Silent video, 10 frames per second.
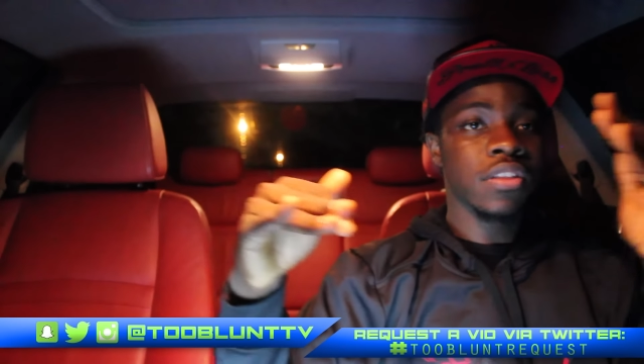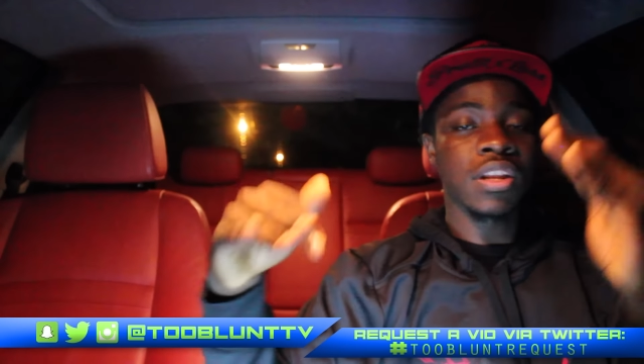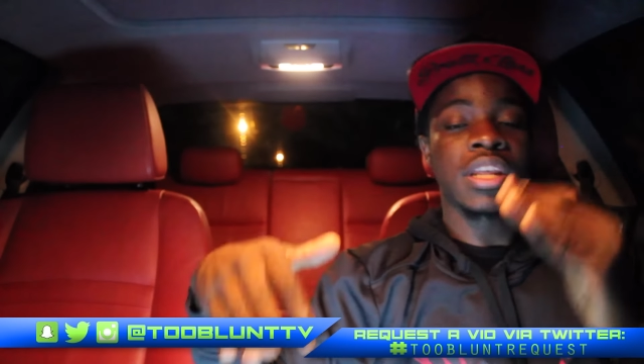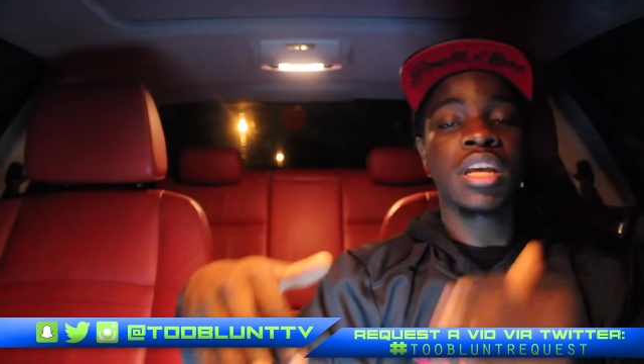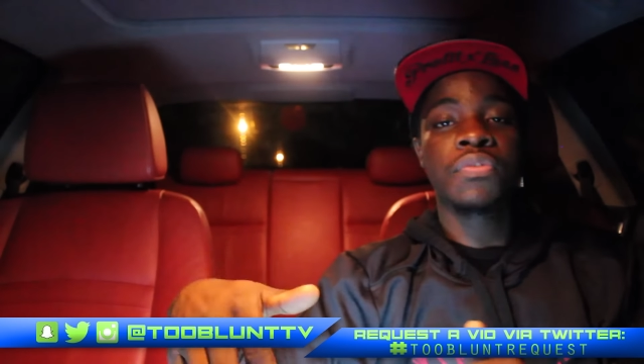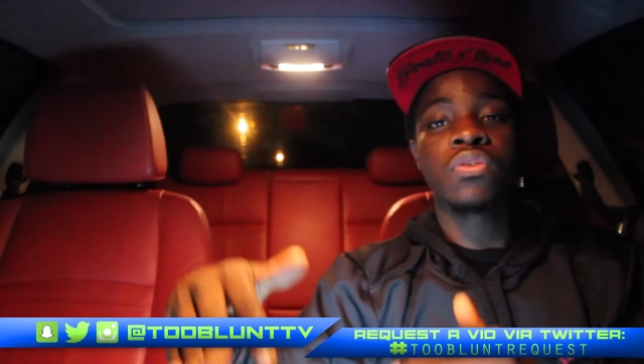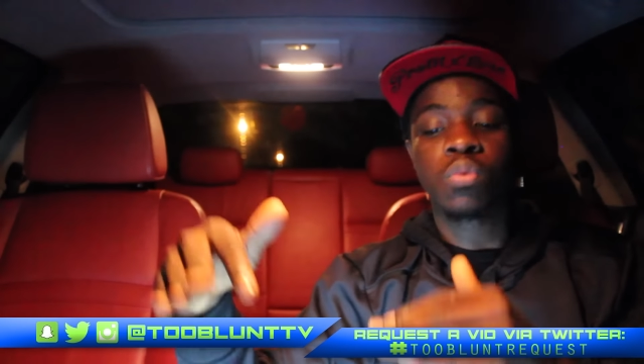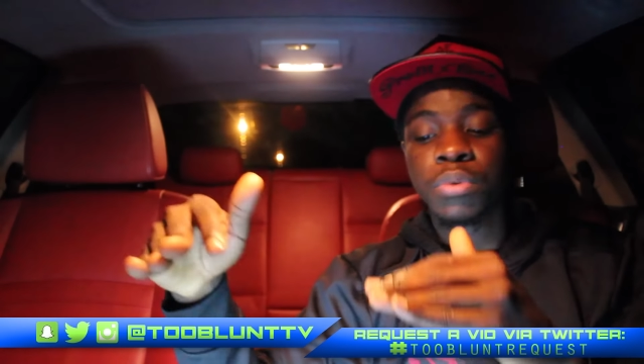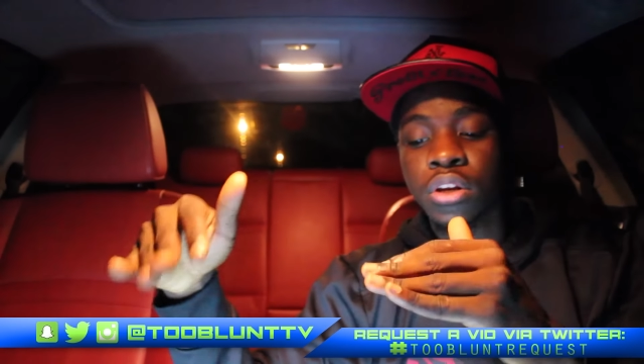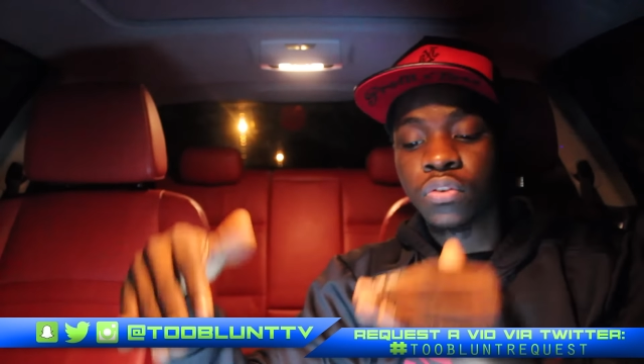The link of this
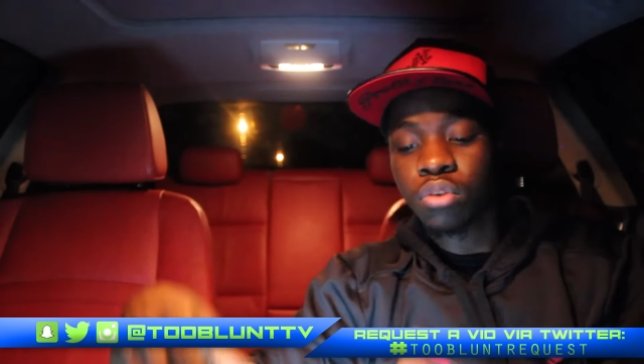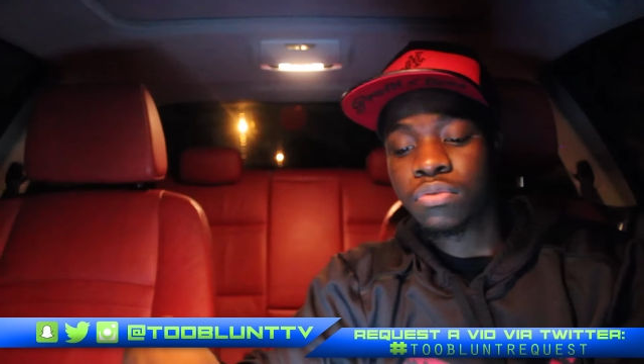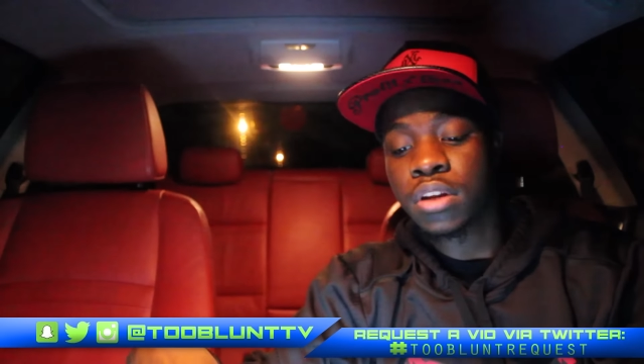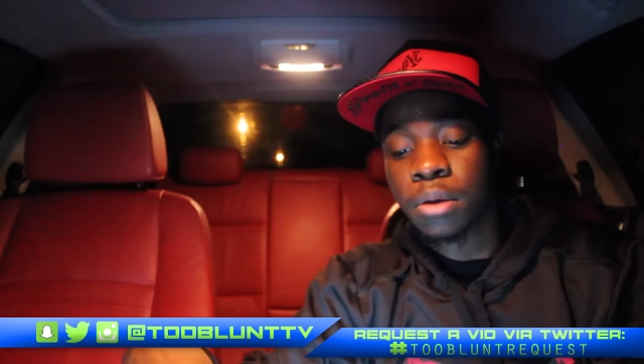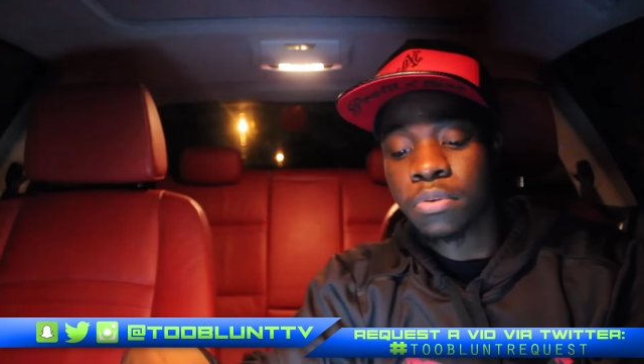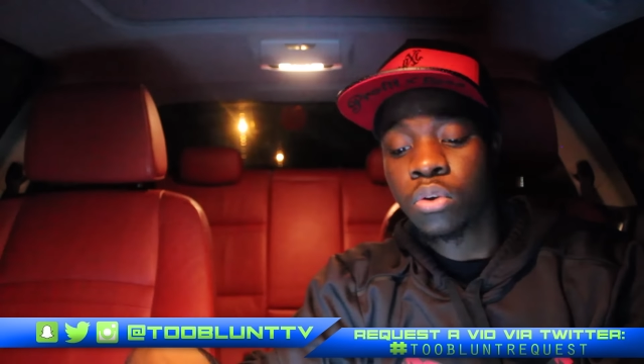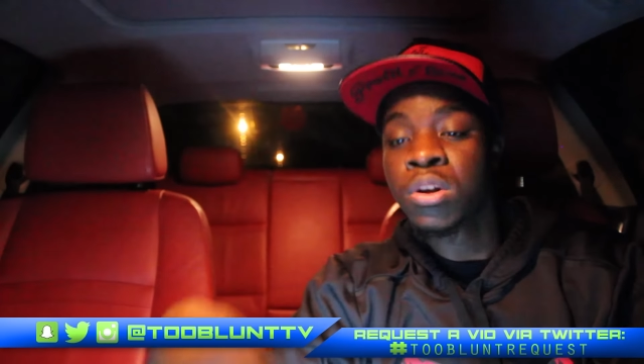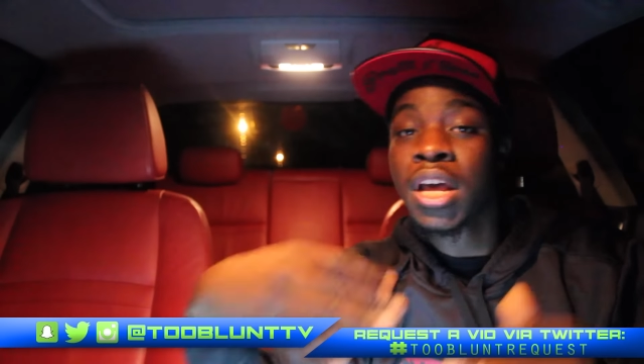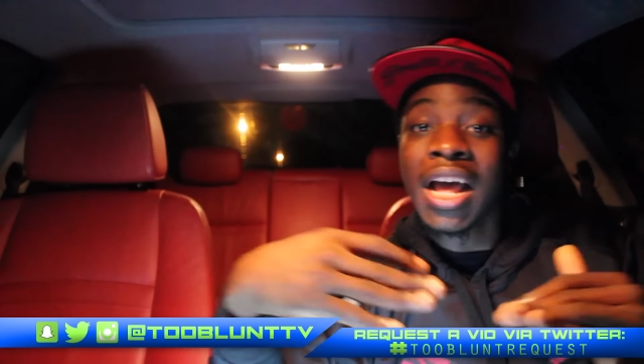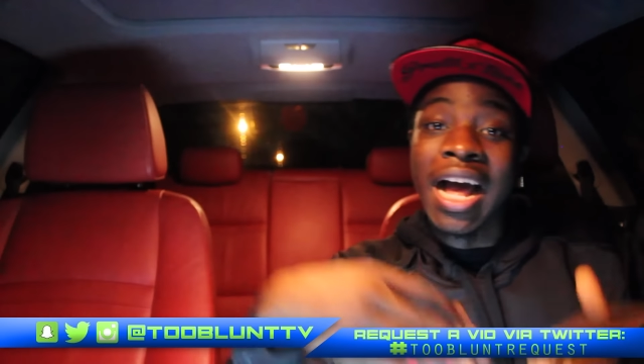will be in the description down below.
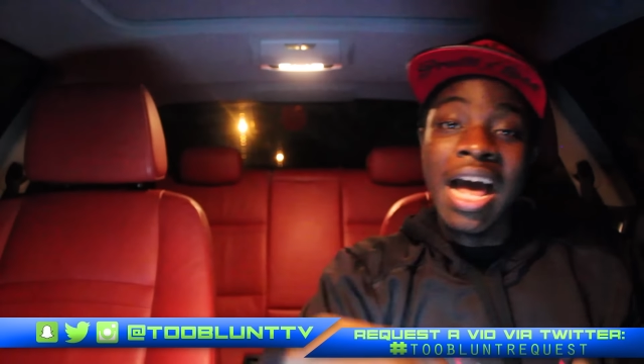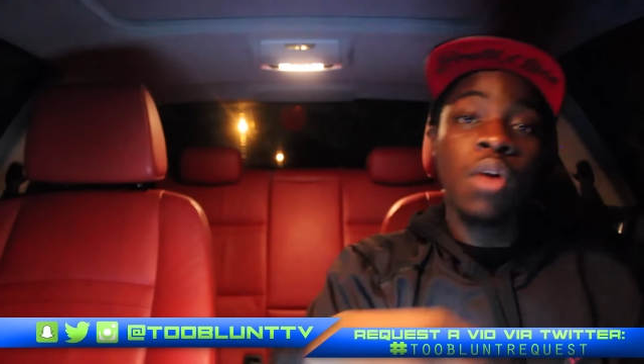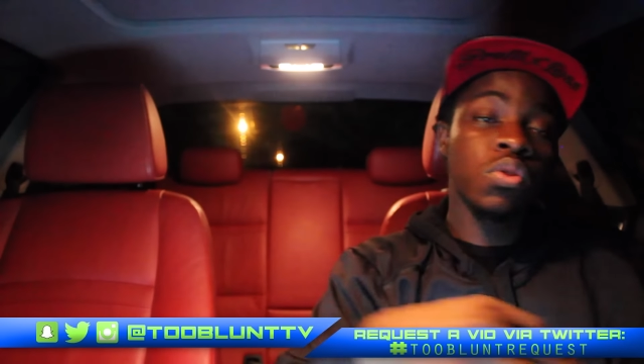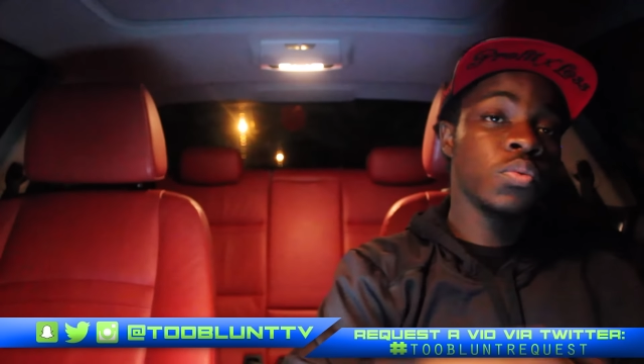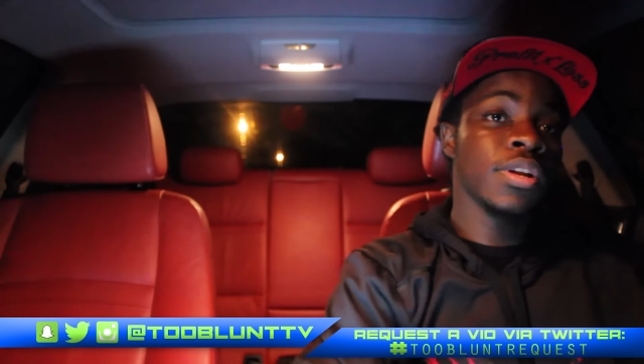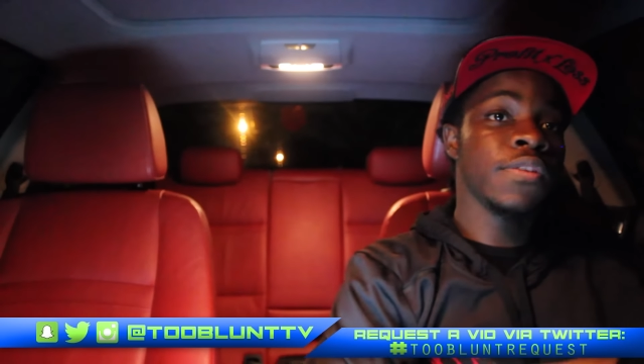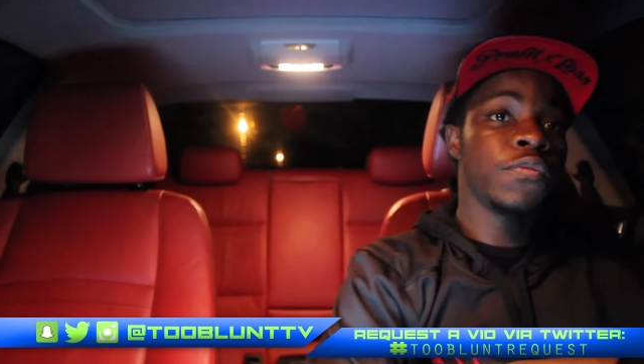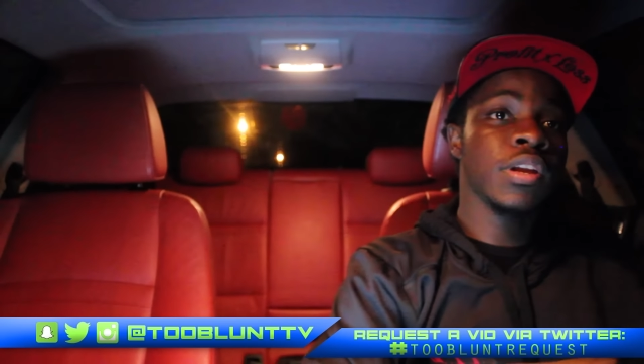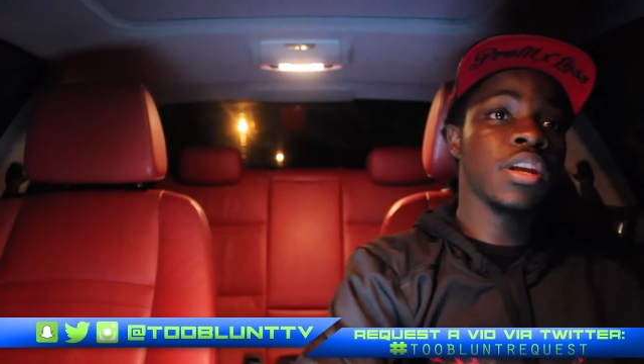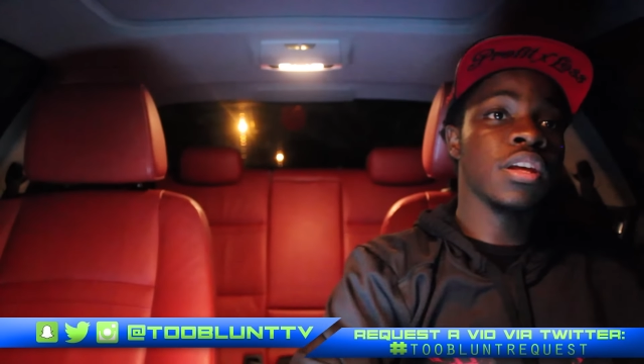I was really
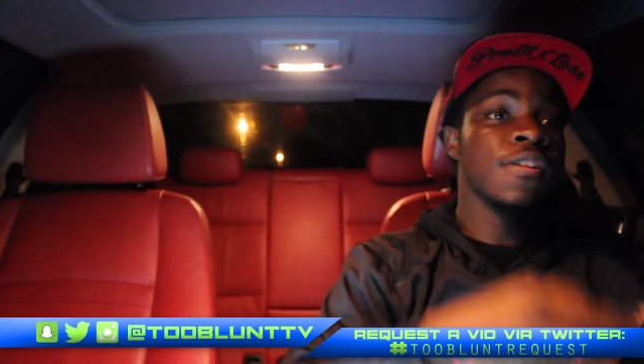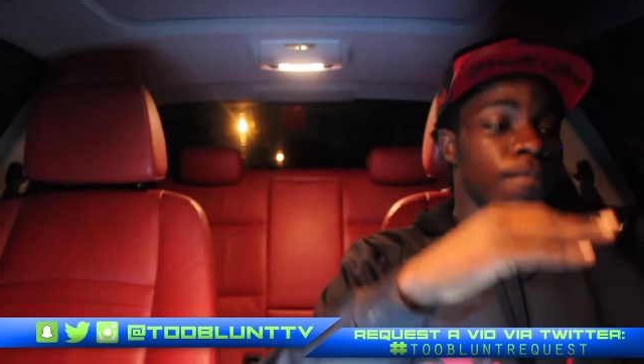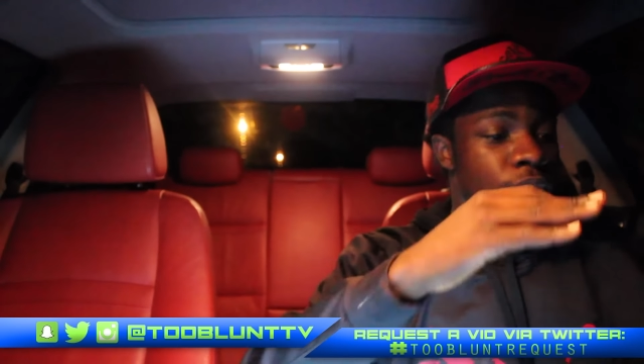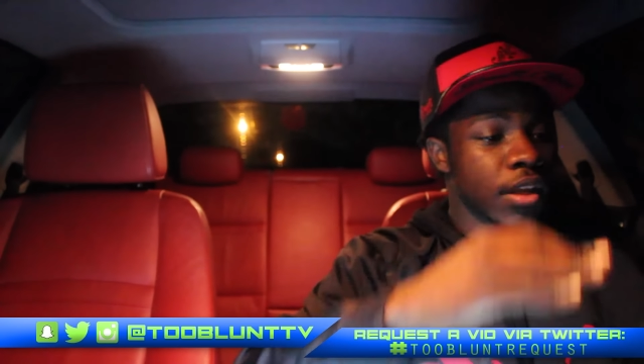feeling it.